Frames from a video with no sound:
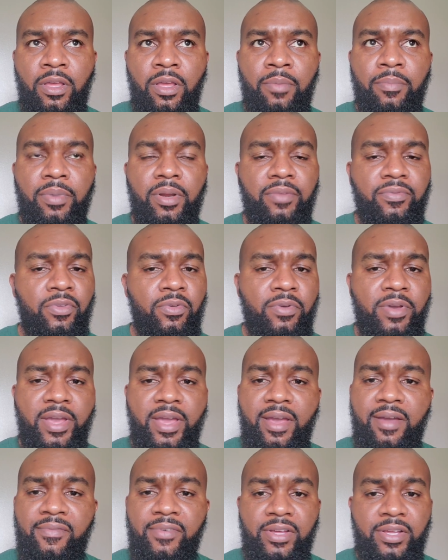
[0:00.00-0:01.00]
But if you
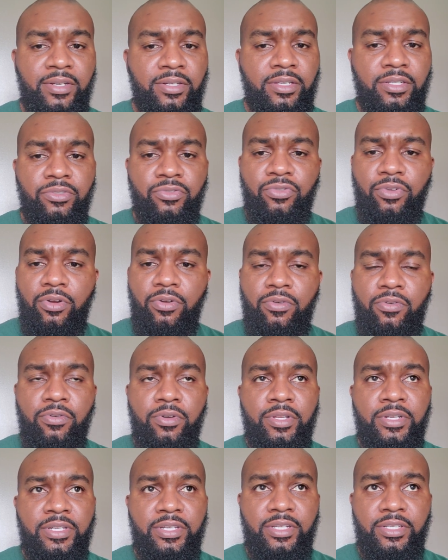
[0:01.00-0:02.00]
have uncontrolled
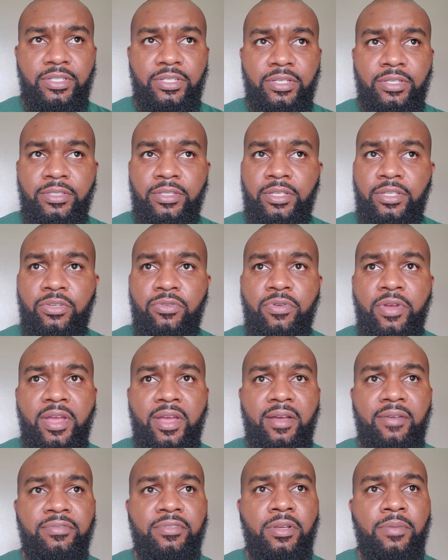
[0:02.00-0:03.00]
conditions and you
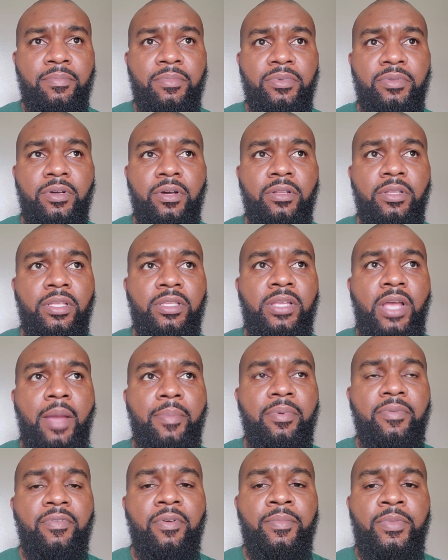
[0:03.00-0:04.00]
have some other type
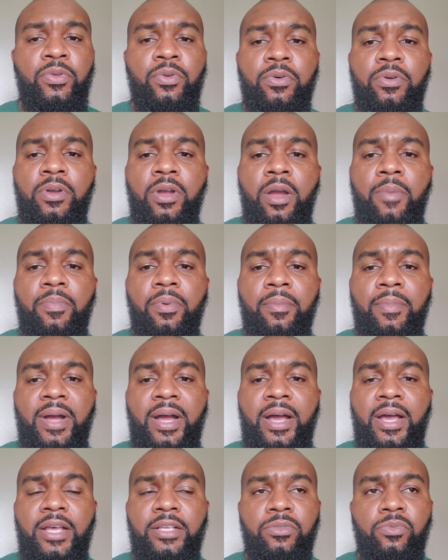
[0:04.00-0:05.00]
of
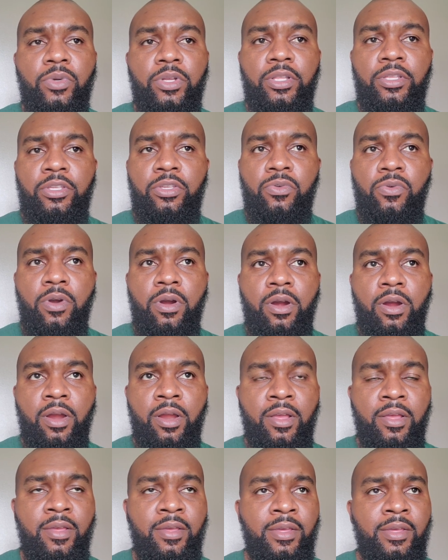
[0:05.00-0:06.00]
immunocompromise, whether you
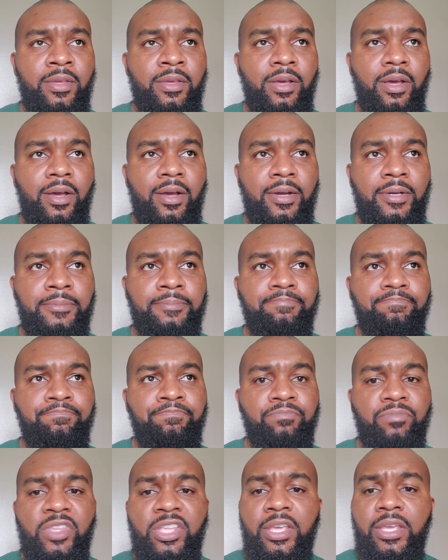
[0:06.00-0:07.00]
are
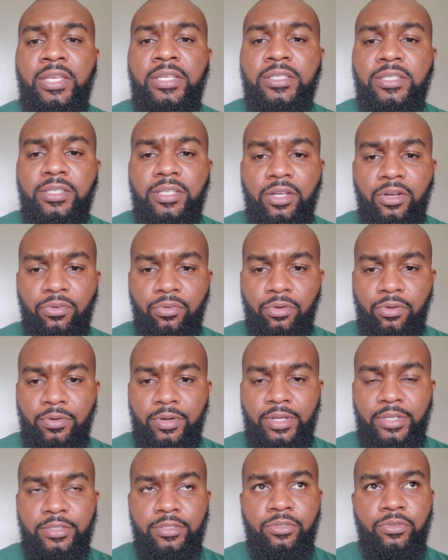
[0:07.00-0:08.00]
taking
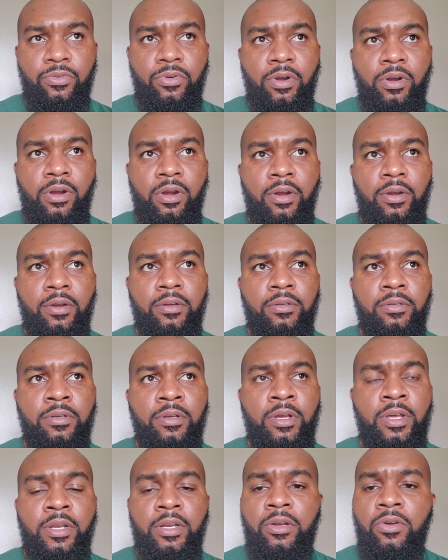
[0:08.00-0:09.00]
steroids, you are
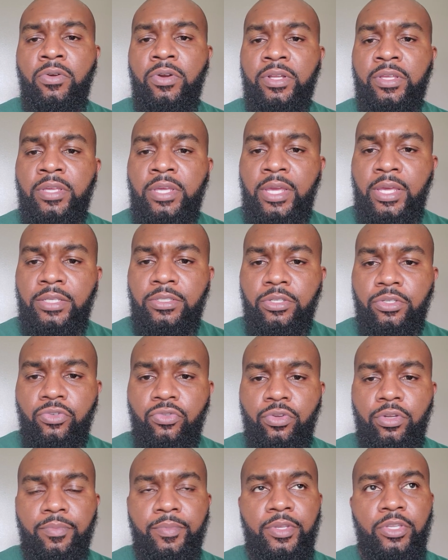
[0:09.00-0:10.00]
undergoing cancer
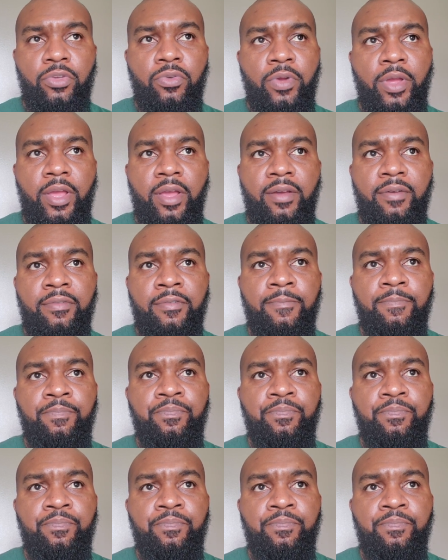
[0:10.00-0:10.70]
treatment, you have